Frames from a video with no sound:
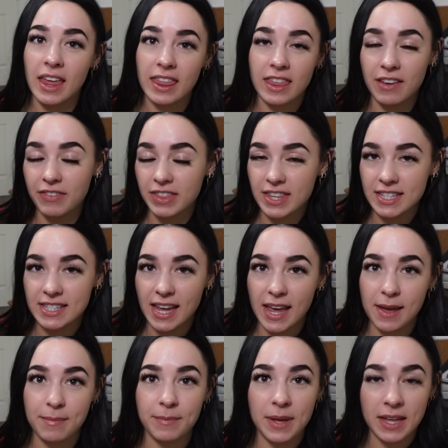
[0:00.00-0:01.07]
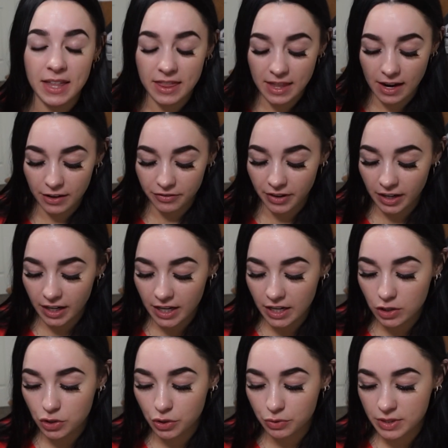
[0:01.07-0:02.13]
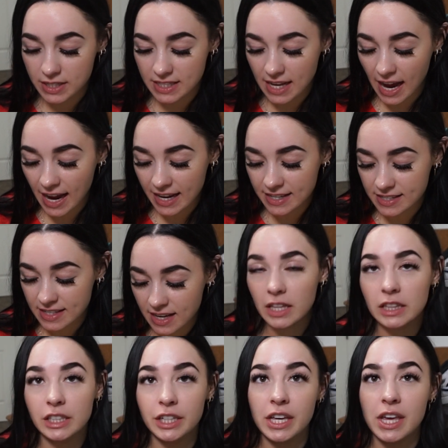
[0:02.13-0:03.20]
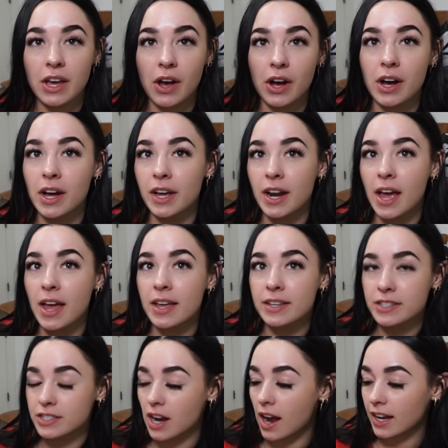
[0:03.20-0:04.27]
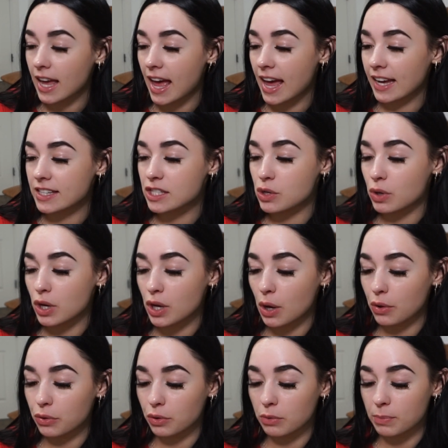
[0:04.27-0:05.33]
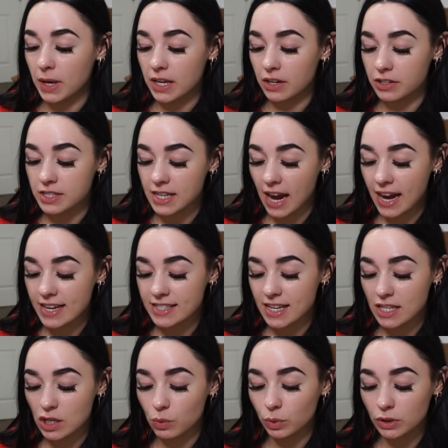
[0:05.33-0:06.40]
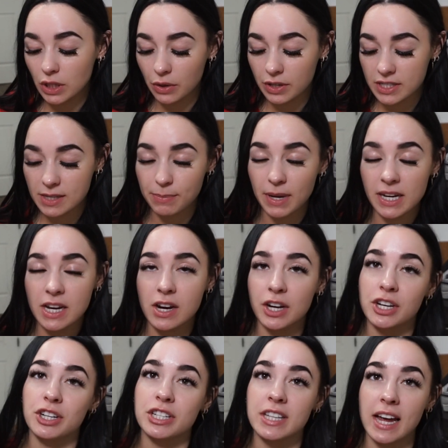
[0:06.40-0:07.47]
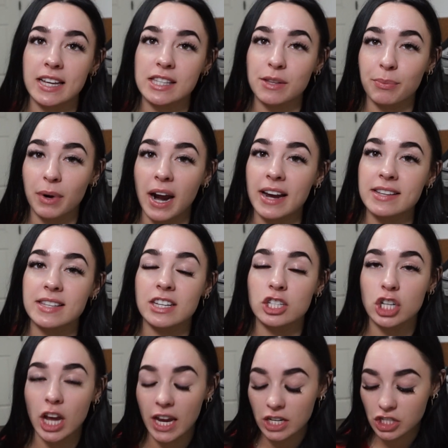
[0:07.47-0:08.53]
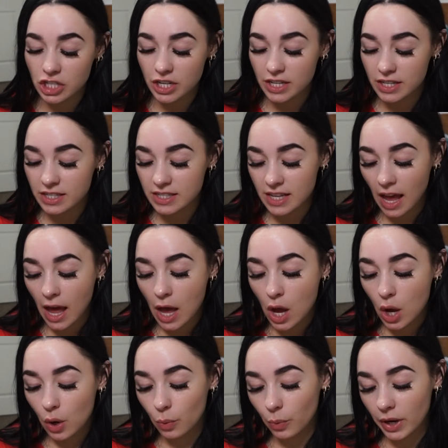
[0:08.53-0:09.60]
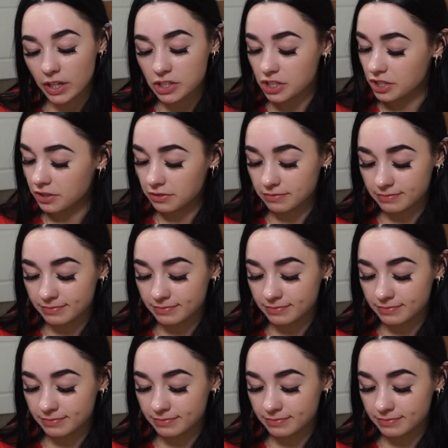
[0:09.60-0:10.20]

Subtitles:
They fit the same. They are very true to size. Looking on StockX, you can go through and pick your size, and you will notice depending on your size, the price changes, which